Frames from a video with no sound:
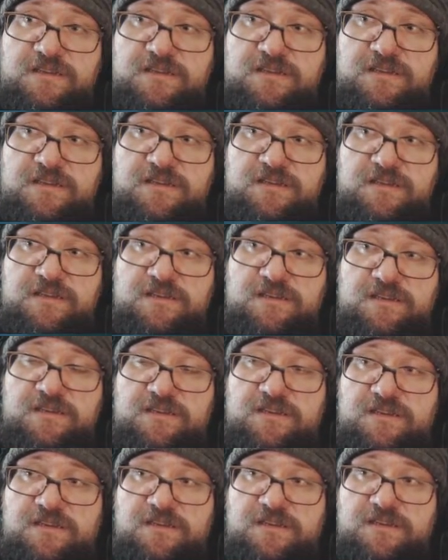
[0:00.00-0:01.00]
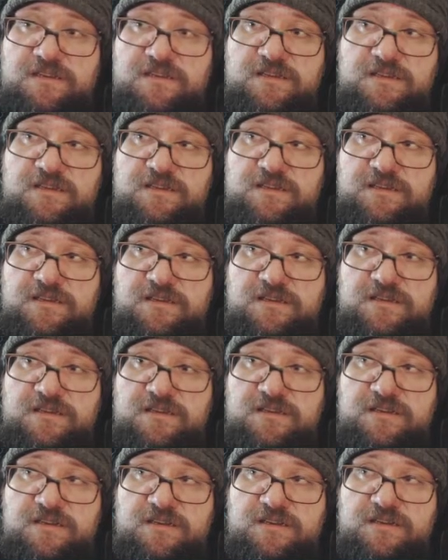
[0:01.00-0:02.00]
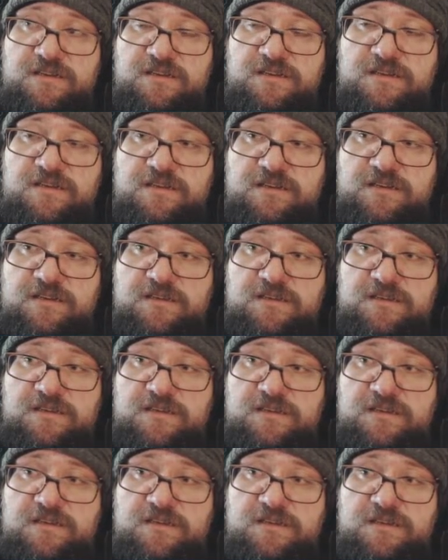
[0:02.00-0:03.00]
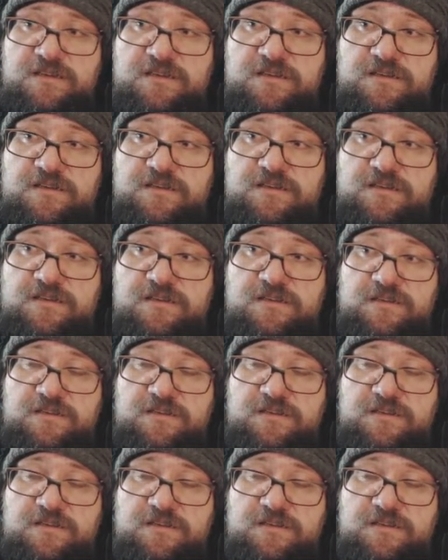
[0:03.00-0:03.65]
(silent)